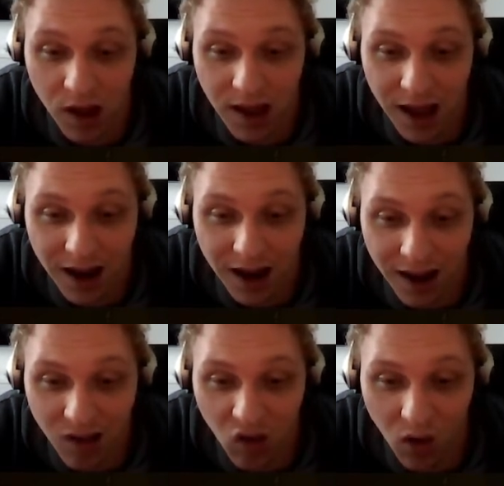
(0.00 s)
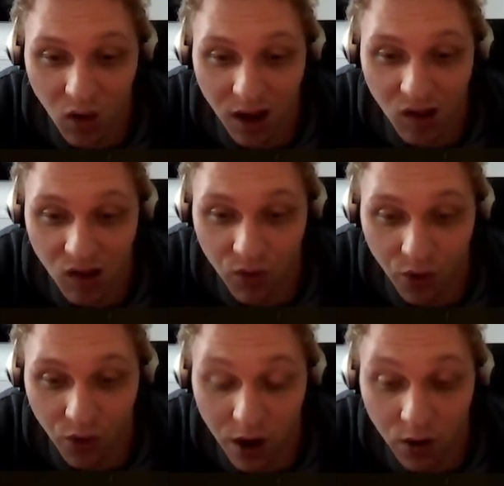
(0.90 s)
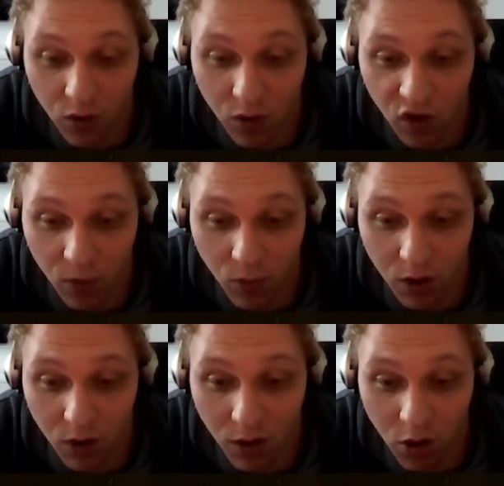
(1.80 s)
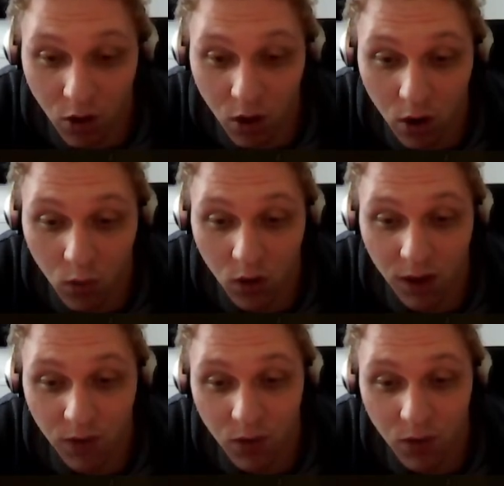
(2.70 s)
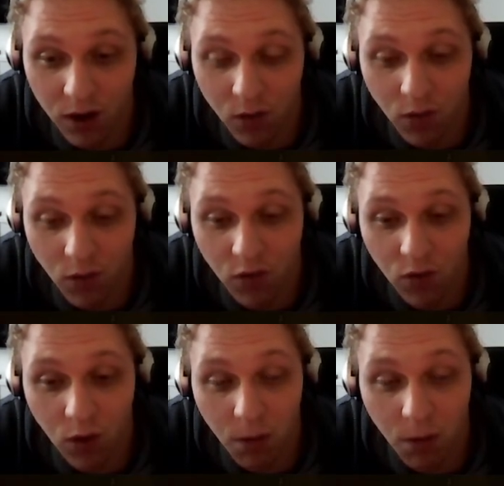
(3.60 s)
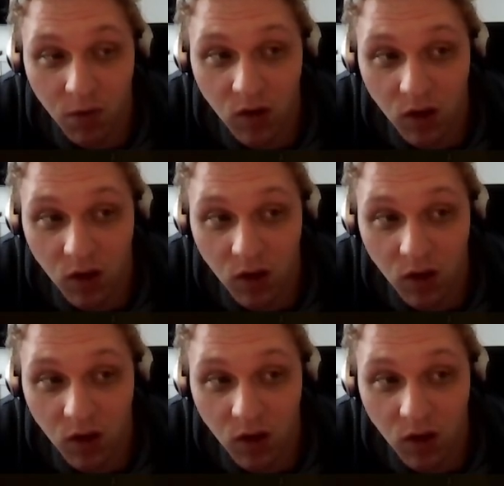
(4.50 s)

unless you ask a friend or someone that you know to give you the original reps.